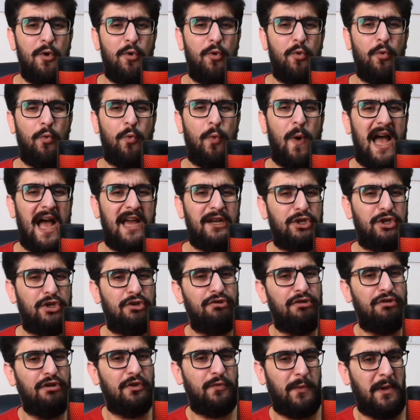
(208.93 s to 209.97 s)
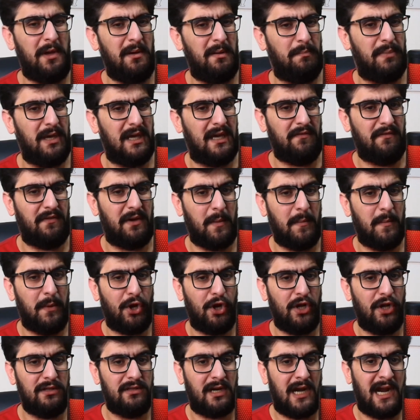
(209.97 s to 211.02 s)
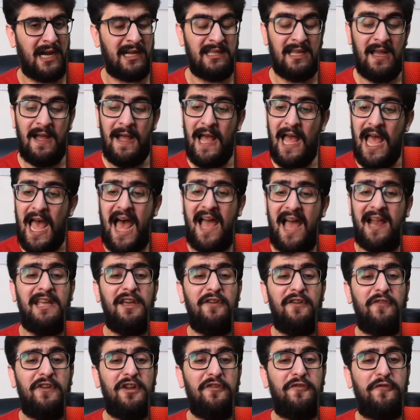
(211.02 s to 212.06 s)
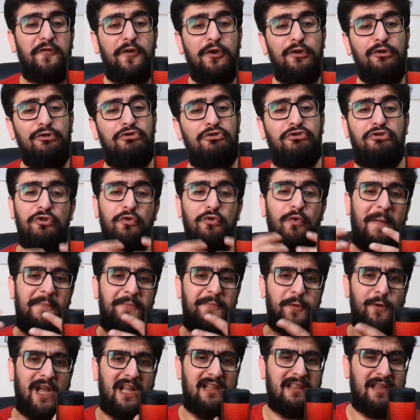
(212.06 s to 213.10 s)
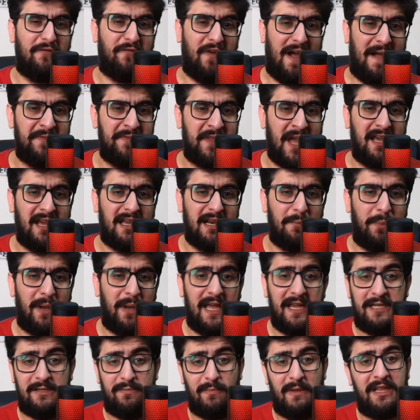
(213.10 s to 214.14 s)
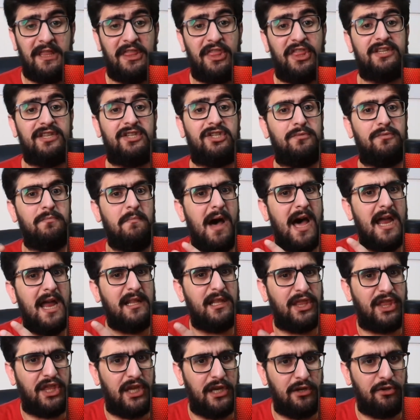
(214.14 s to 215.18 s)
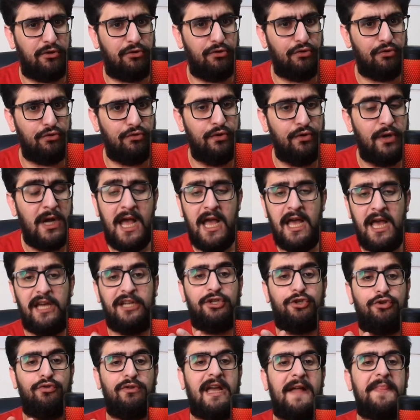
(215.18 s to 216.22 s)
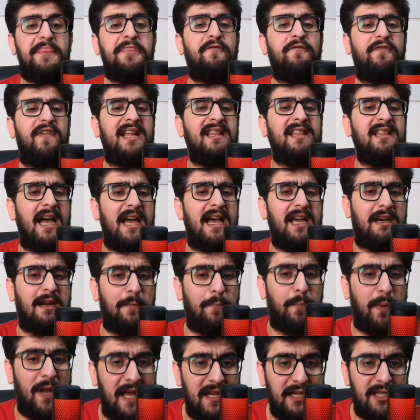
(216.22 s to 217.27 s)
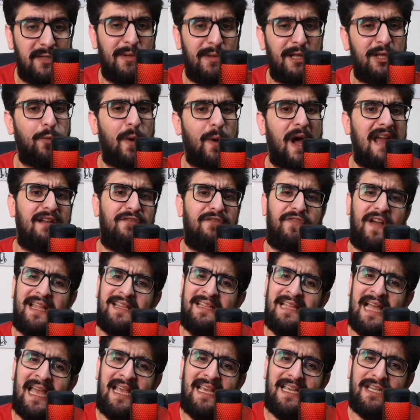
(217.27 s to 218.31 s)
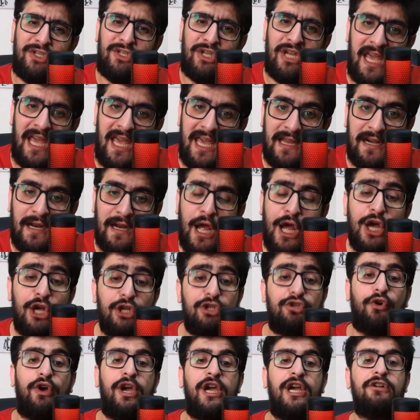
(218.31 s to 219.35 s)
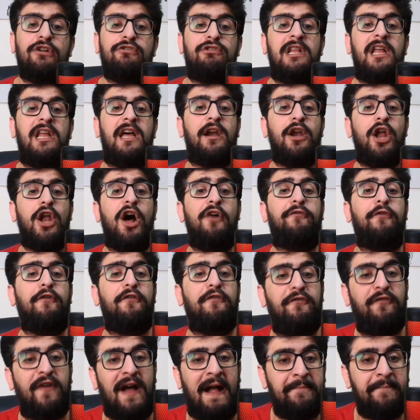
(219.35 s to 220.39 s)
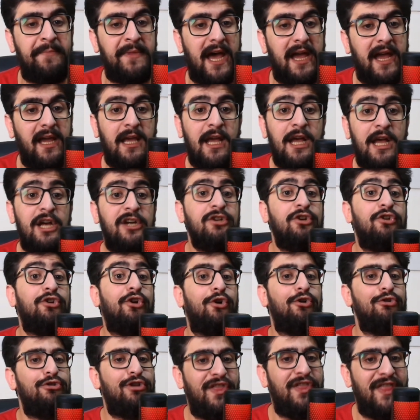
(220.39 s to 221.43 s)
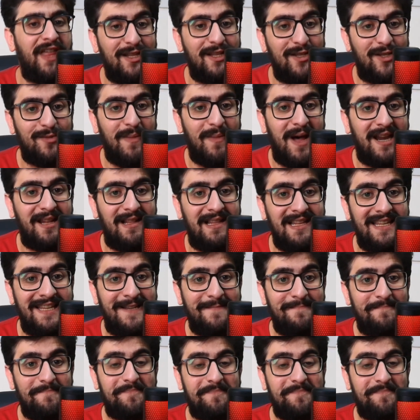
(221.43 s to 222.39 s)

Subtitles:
why shouldn't we be giving him a contract? And even if you do want to get a Van Dijk replacement, the smart thing to do is to get the Van Dijk replacement while Van Dijk is here, so he could learn off of Van Dijk. You know who did that smartly?